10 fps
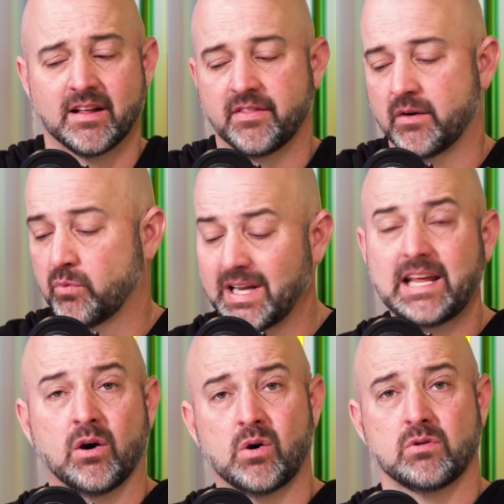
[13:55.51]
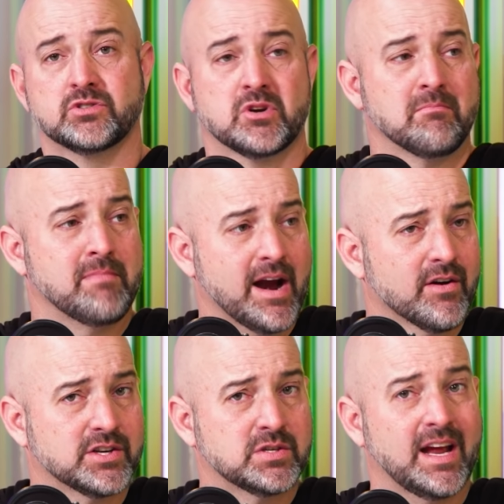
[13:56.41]
that really hold your
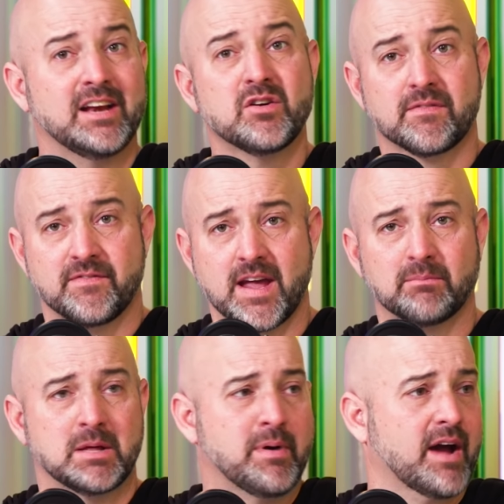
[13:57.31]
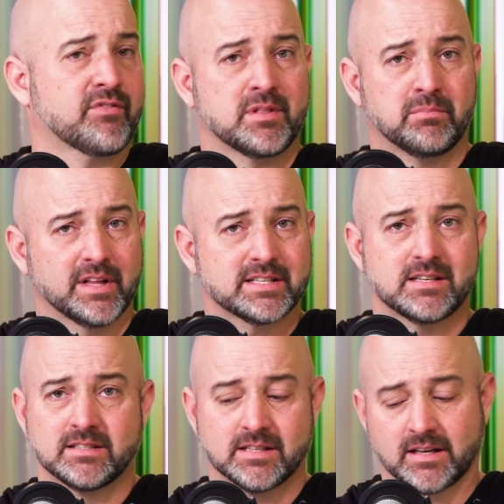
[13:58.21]
marriage and your family back from the
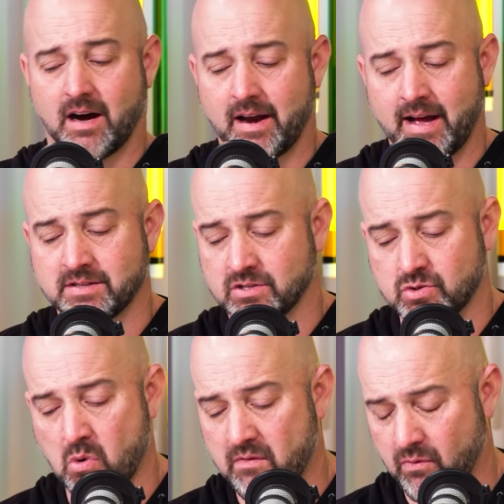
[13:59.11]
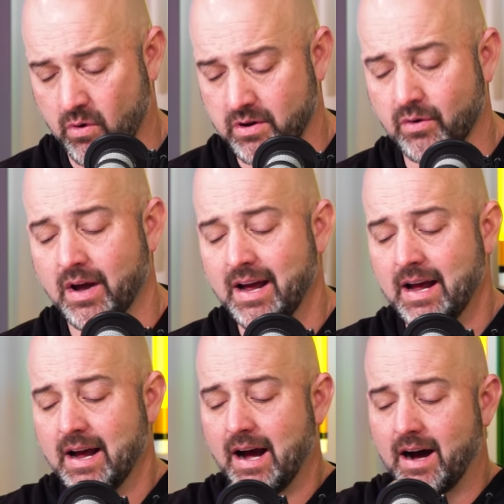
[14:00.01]
blessings that God has in store for you.
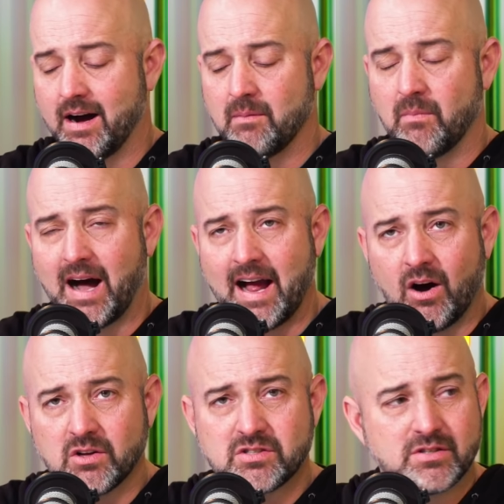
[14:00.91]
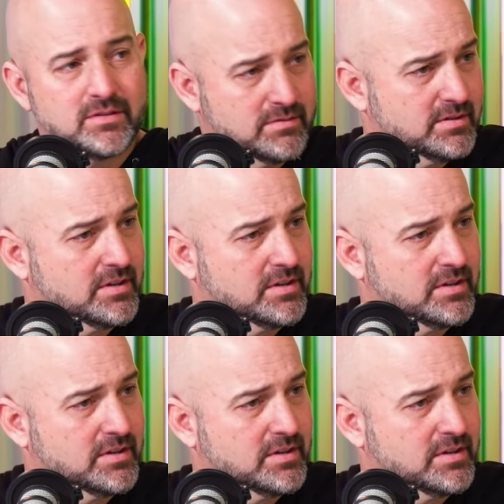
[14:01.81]
Well, it's